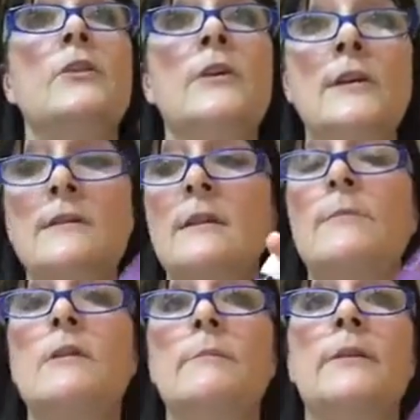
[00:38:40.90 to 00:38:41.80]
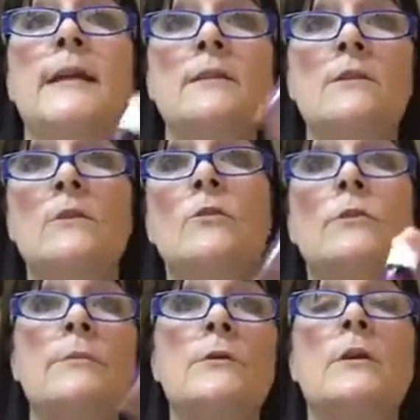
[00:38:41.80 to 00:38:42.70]
look at some of the blends of the
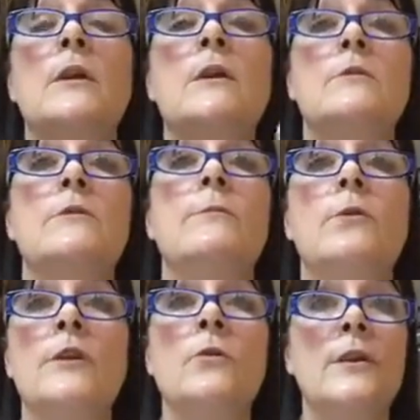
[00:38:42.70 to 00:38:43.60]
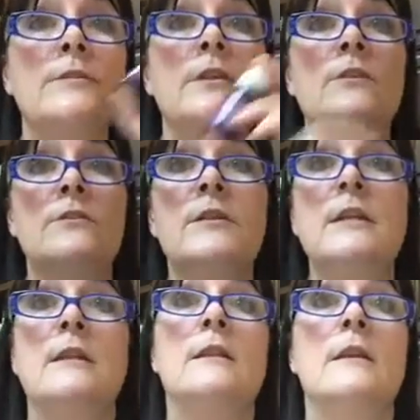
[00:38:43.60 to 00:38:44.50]
hormone supporting oils, and you'll
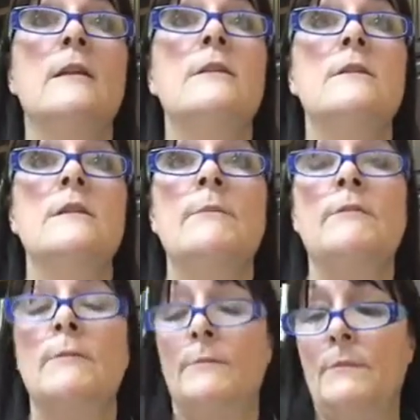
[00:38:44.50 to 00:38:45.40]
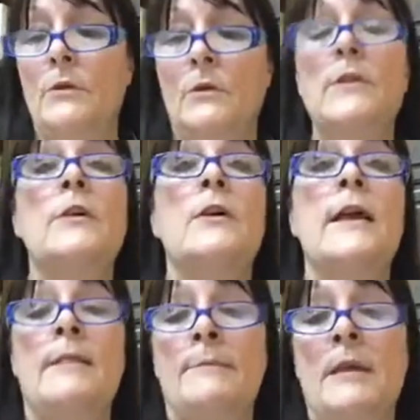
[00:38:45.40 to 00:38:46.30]
see that some of them, there'll
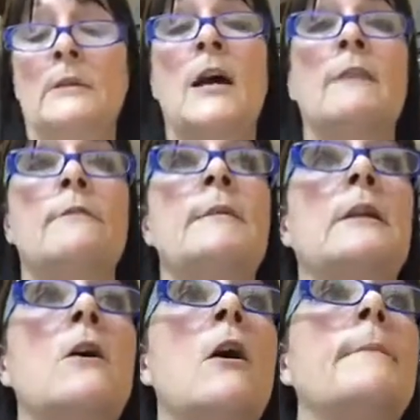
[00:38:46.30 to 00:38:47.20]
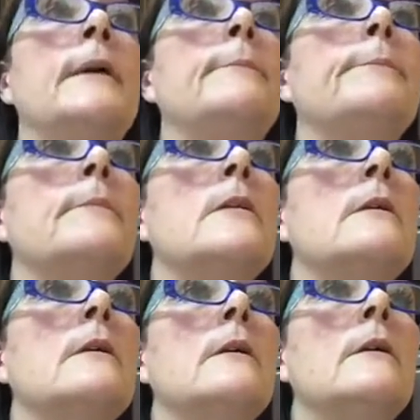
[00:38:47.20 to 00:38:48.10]
be a lot of them in common.
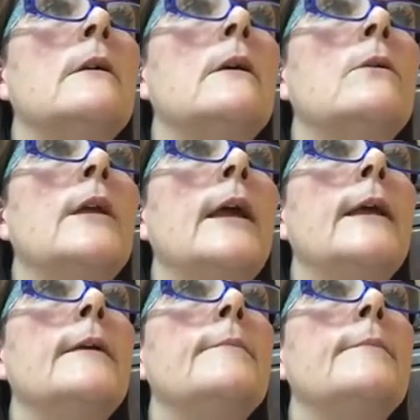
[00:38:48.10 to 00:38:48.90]
Okay.